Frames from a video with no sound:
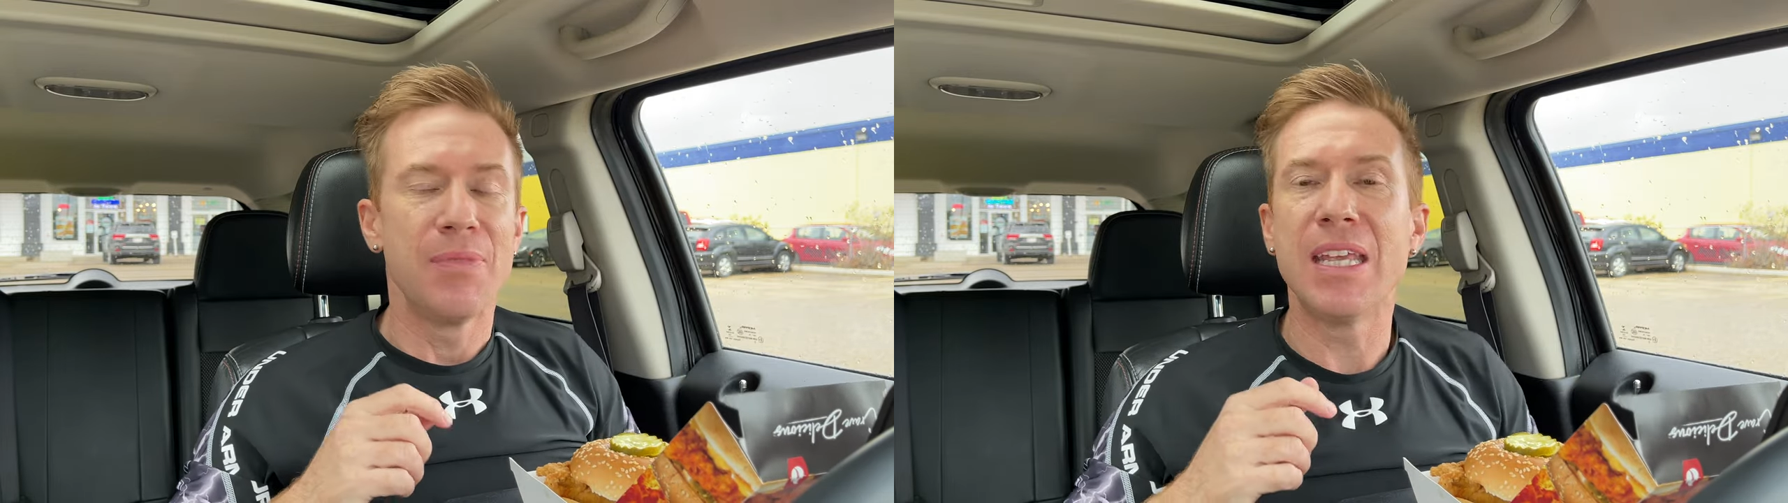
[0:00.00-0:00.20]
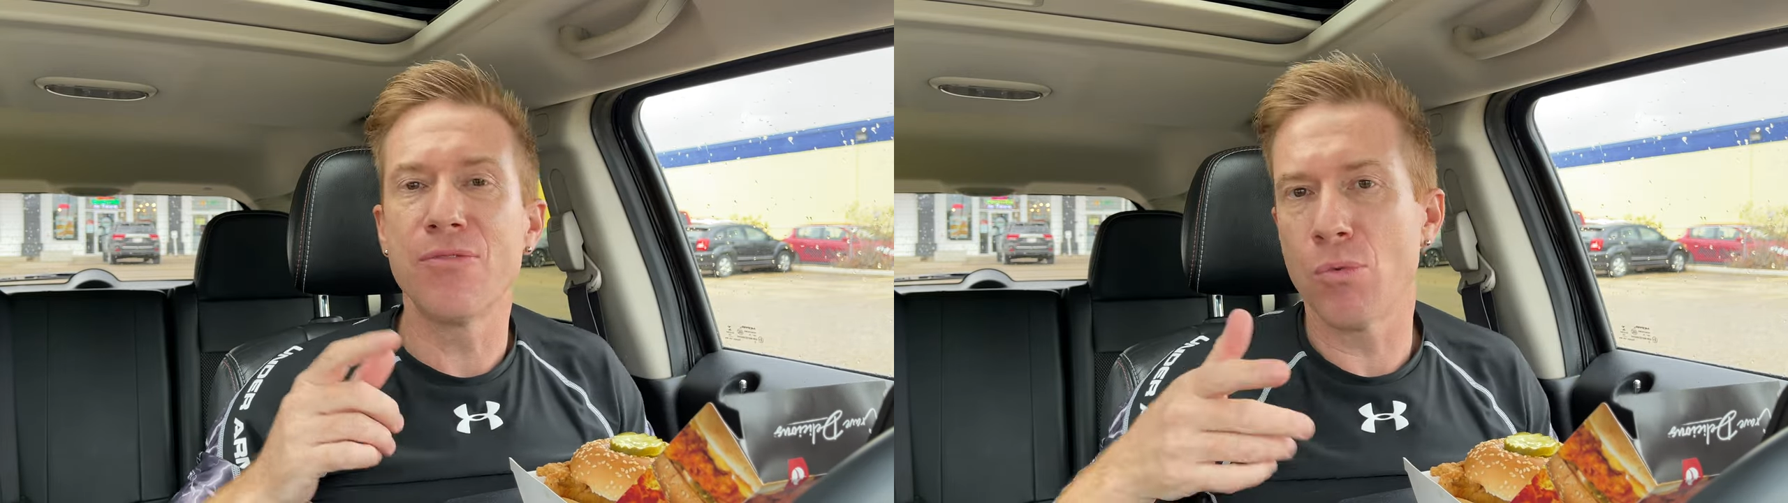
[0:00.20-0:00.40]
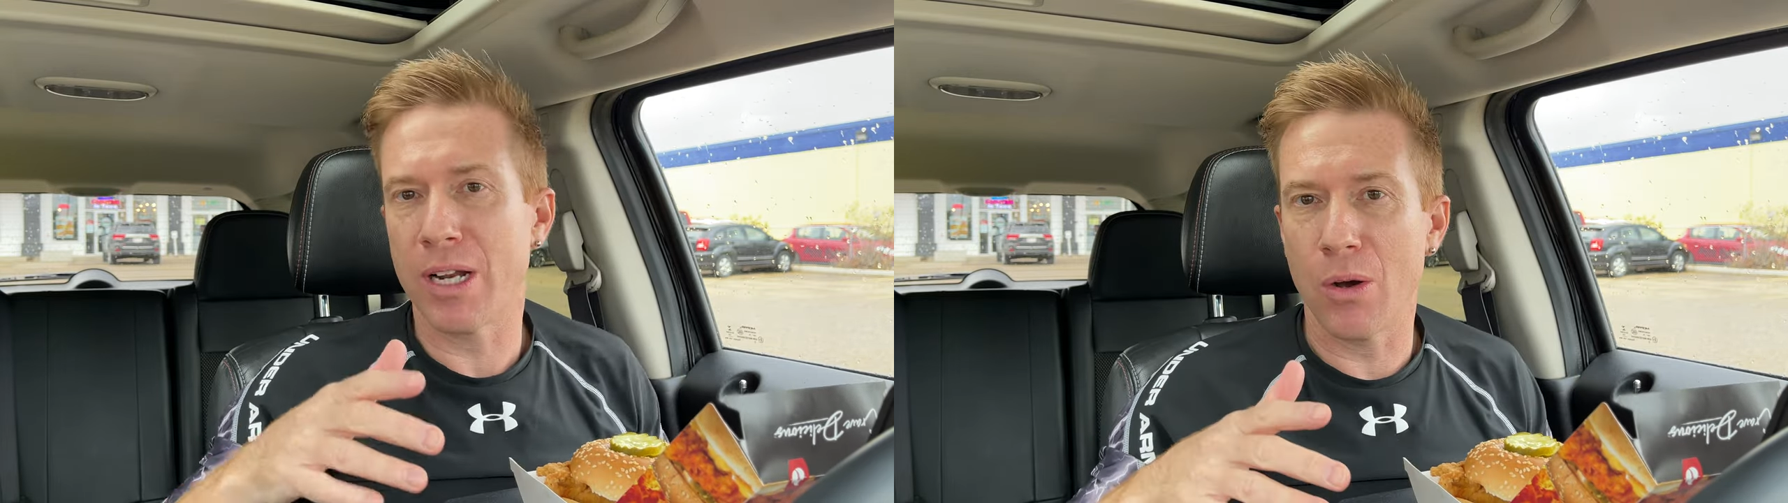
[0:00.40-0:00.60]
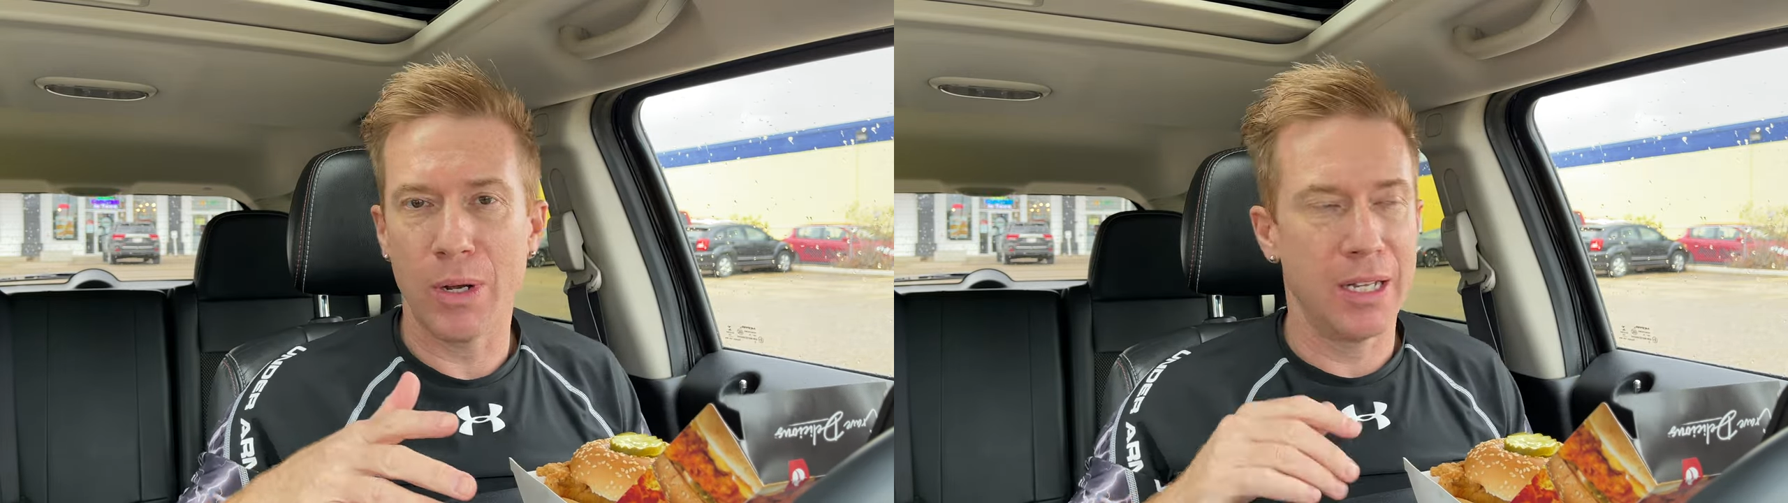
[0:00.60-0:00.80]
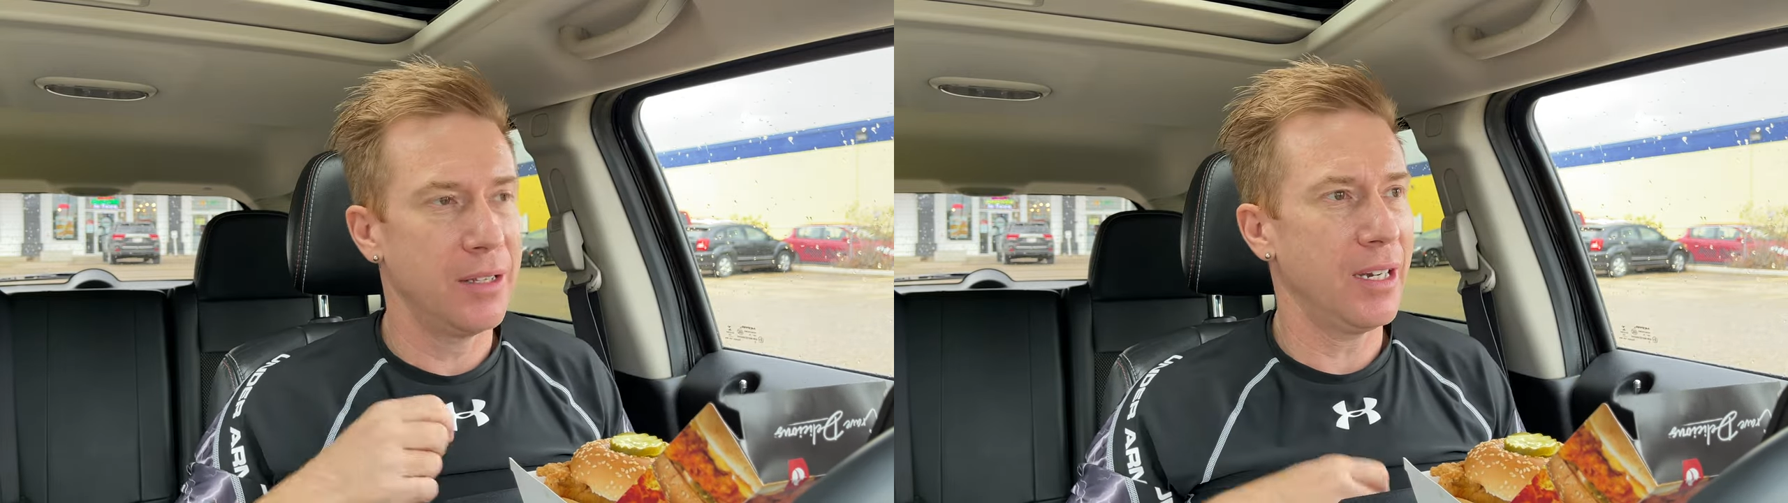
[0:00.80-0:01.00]
even when I
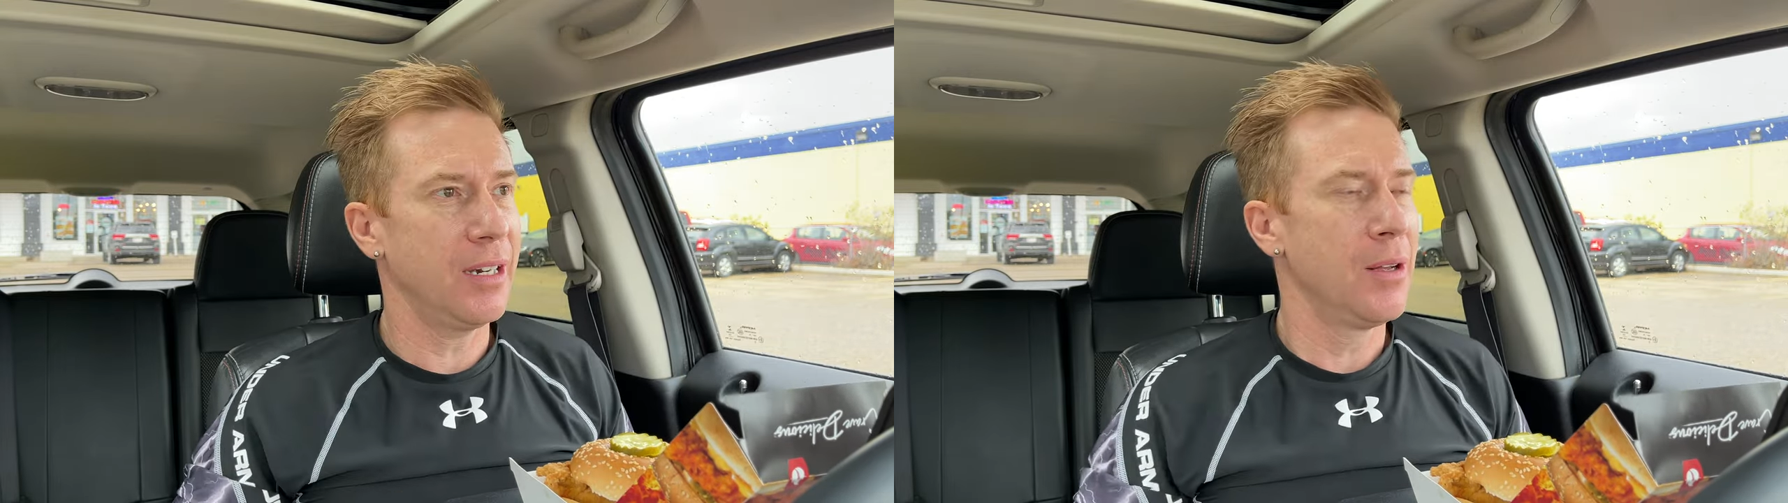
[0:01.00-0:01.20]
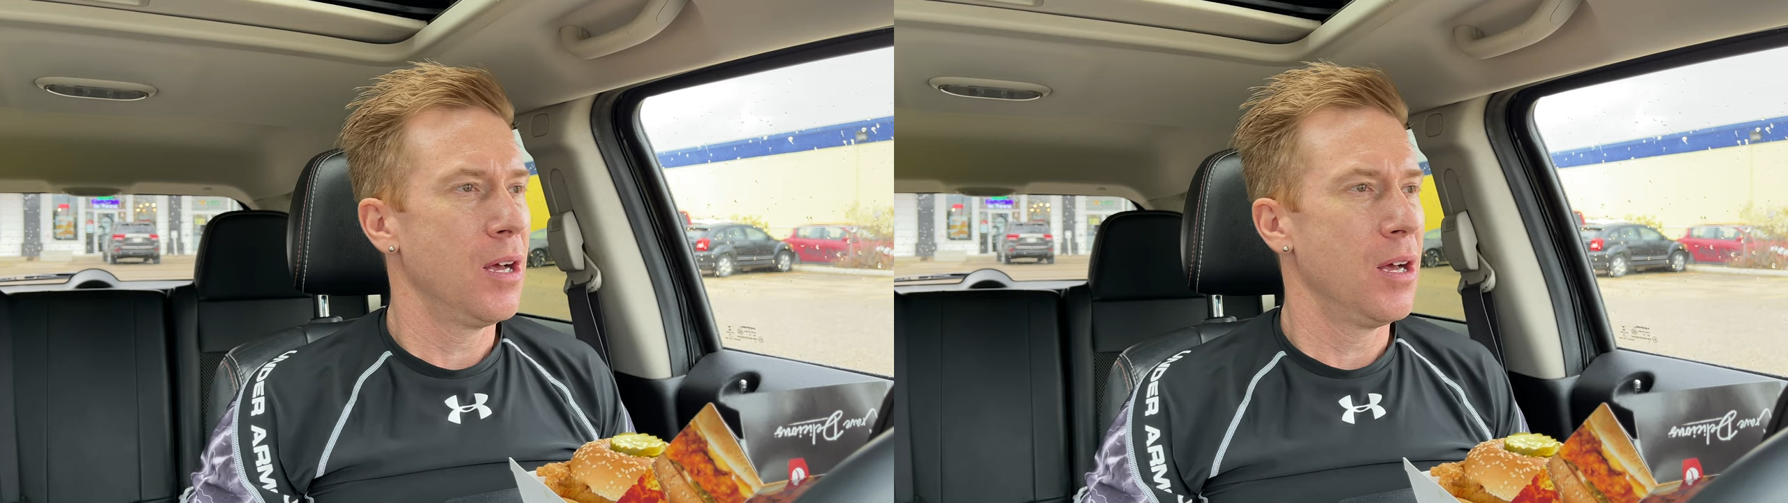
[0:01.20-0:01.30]
went in there,